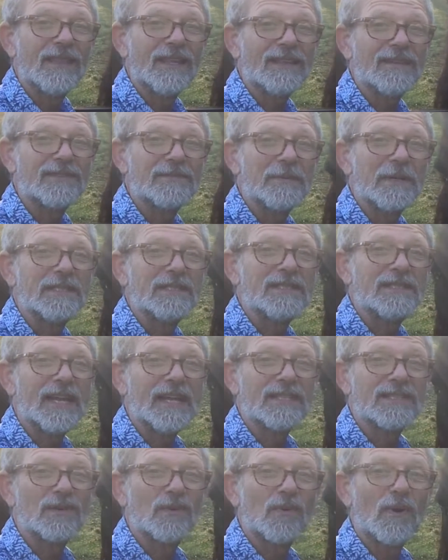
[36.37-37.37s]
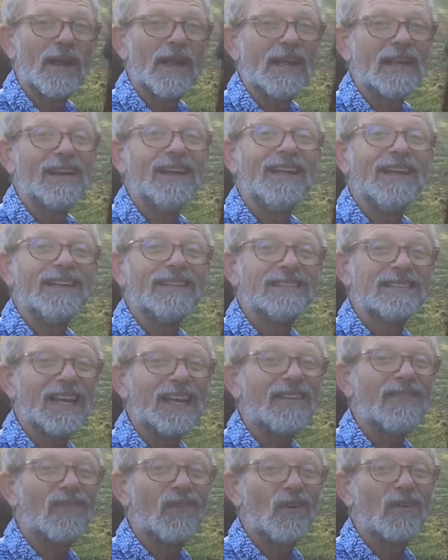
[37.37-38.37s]
think there's much chance of rain.
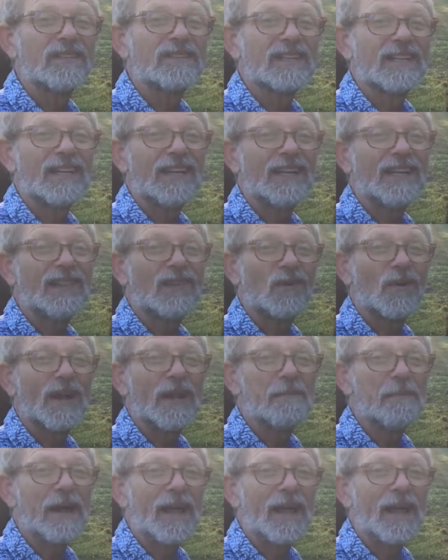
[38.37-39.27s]
South Florida's going to get the rain.